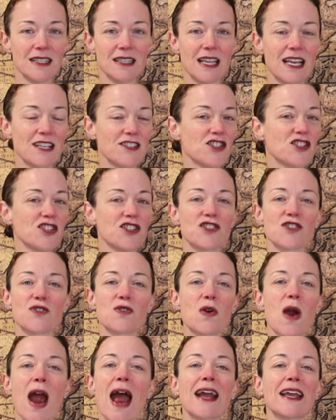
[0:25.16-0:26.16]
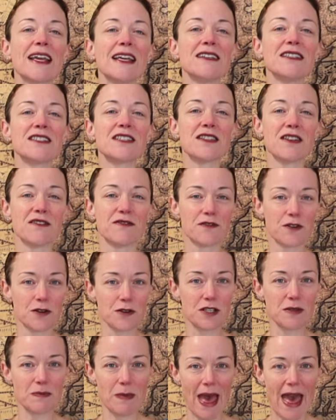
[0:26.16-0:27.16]
let's just crack into the
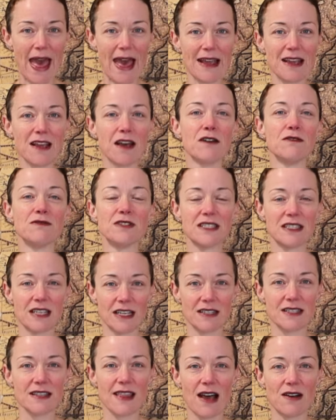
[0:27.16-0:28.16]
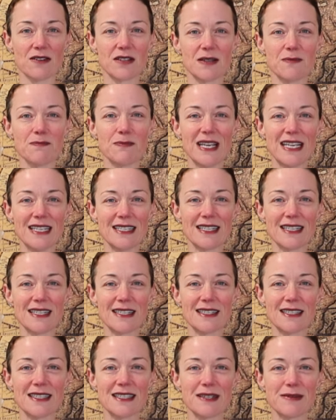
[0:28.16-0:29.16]
first bag of six thousand
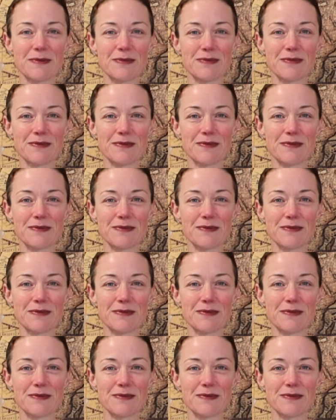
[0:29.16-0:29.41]
pieces.